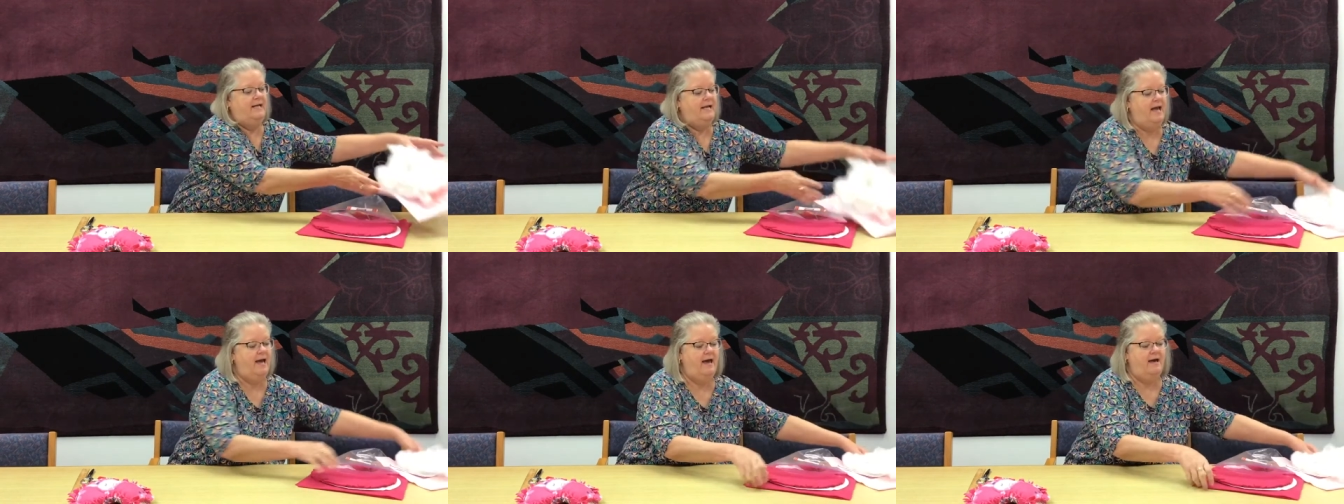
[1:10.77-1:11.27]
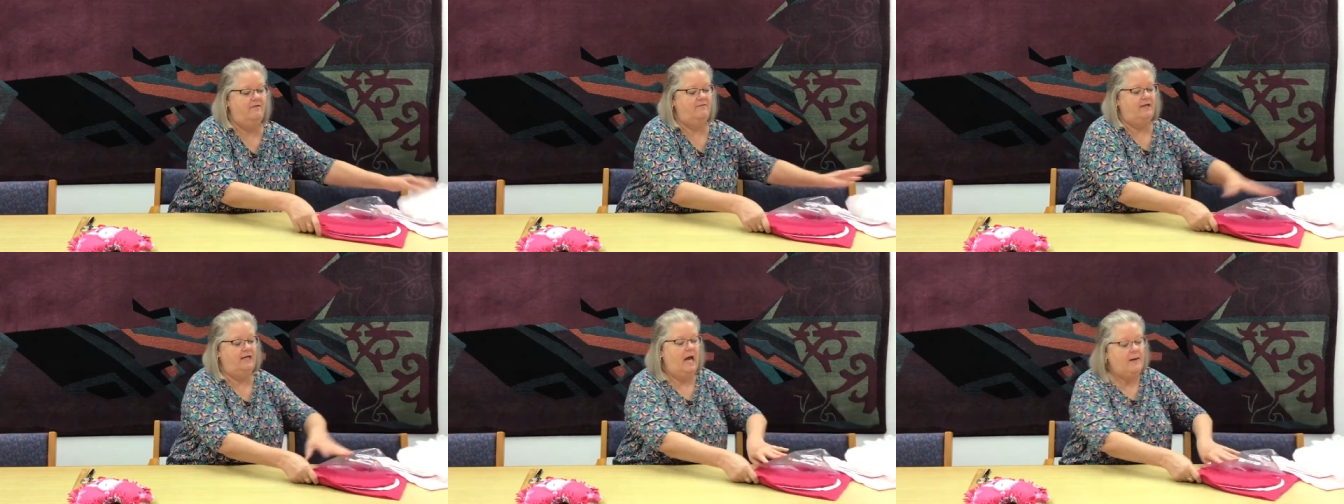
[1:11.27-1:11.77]
have
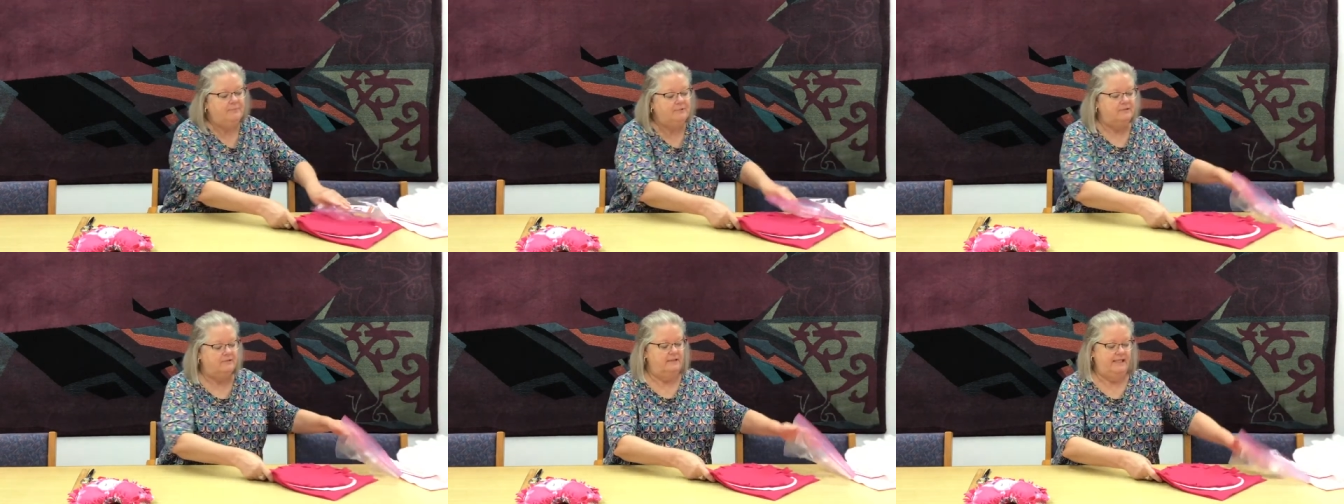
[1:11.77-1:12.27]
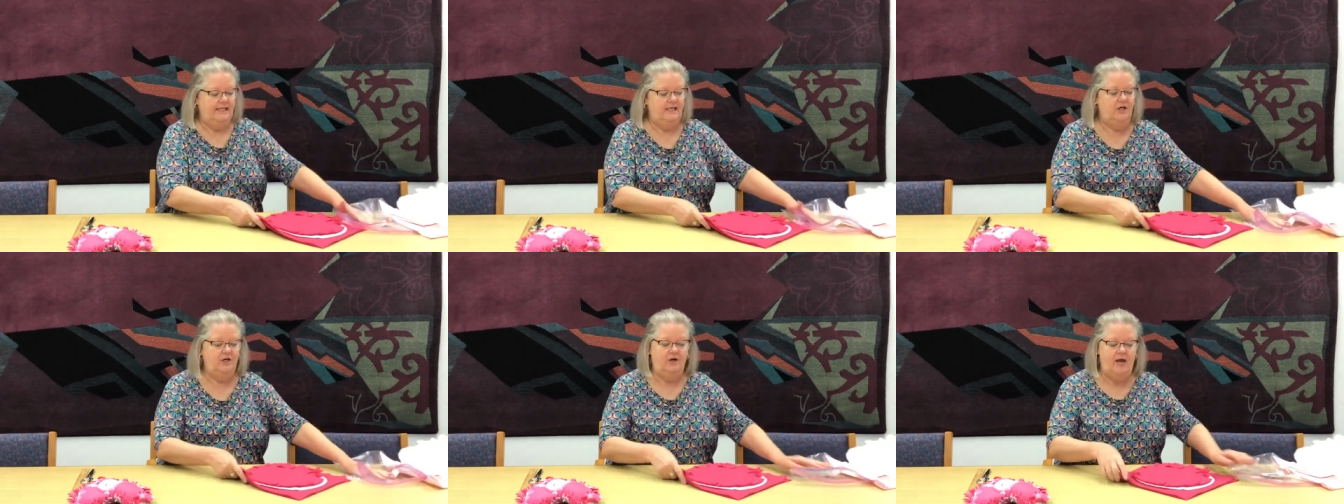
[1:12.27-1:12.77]
a couple
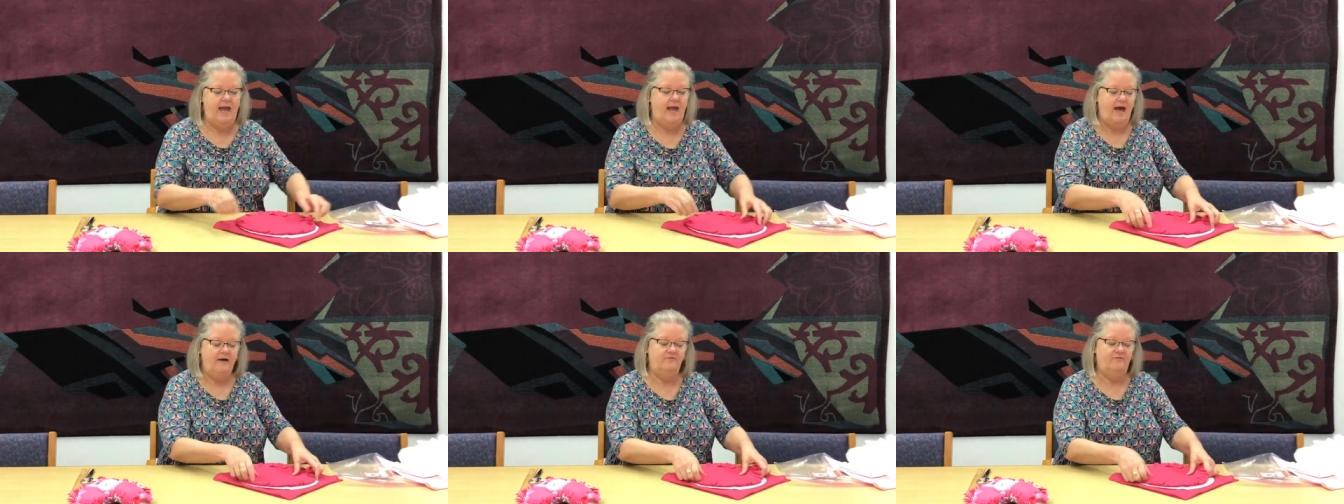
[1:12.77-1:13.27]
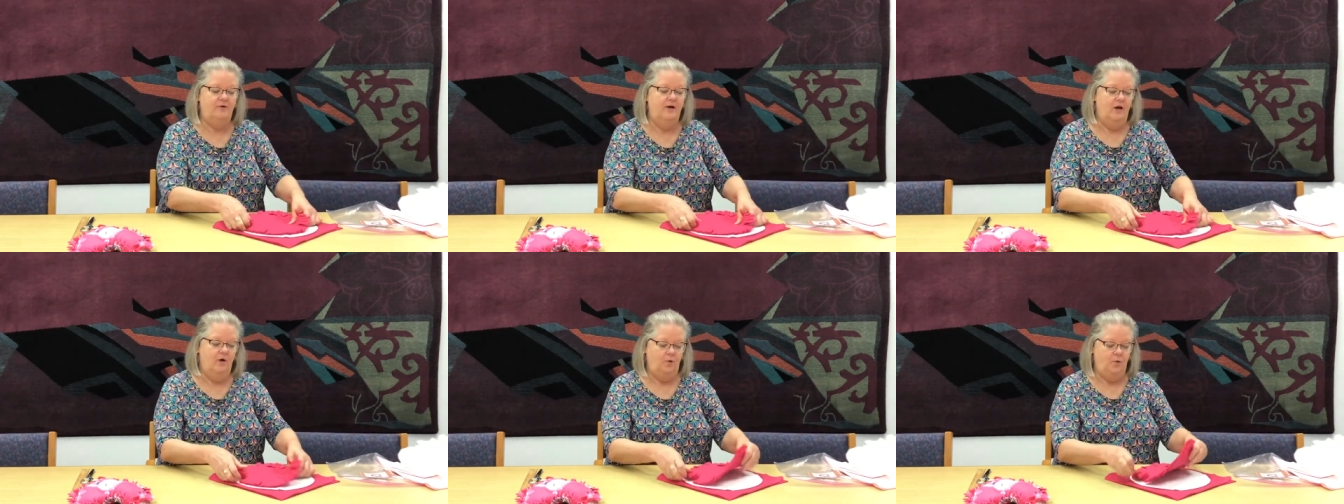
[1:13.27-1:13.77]
here
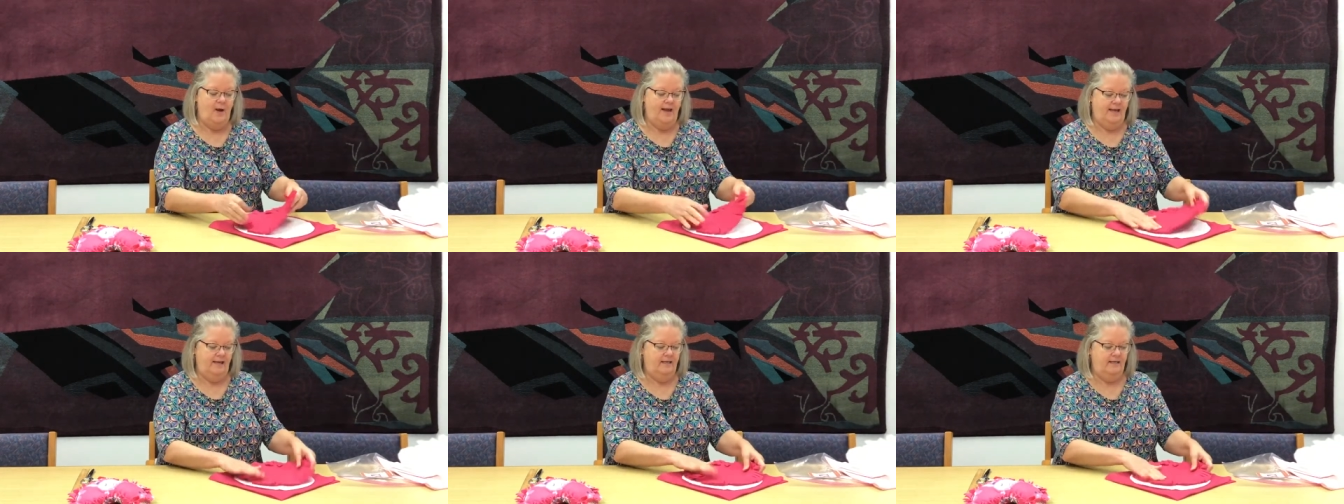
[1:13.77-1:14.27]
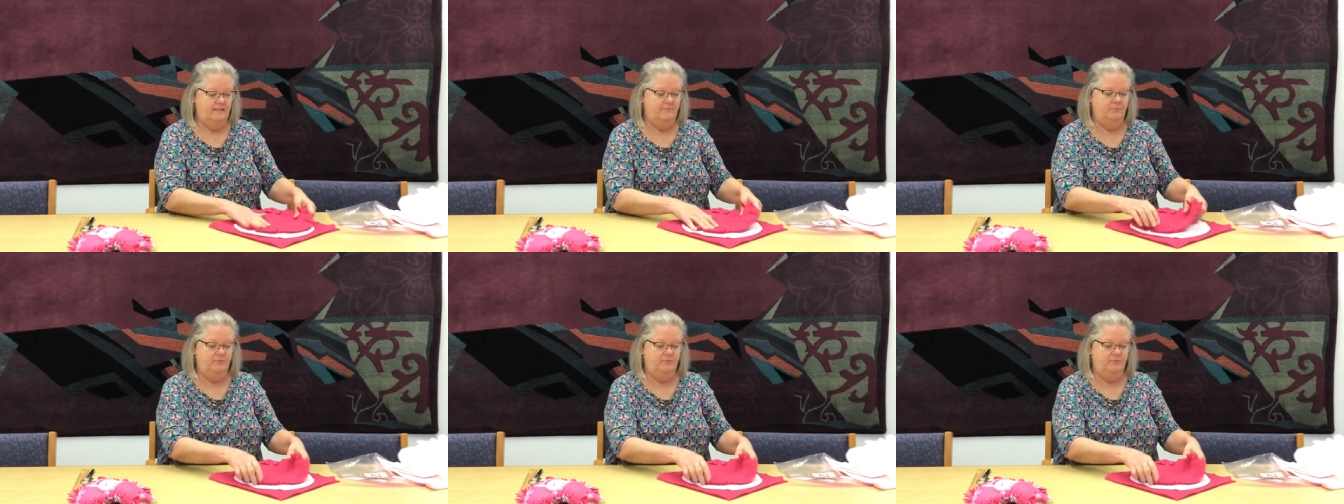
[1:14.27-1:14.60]
halfway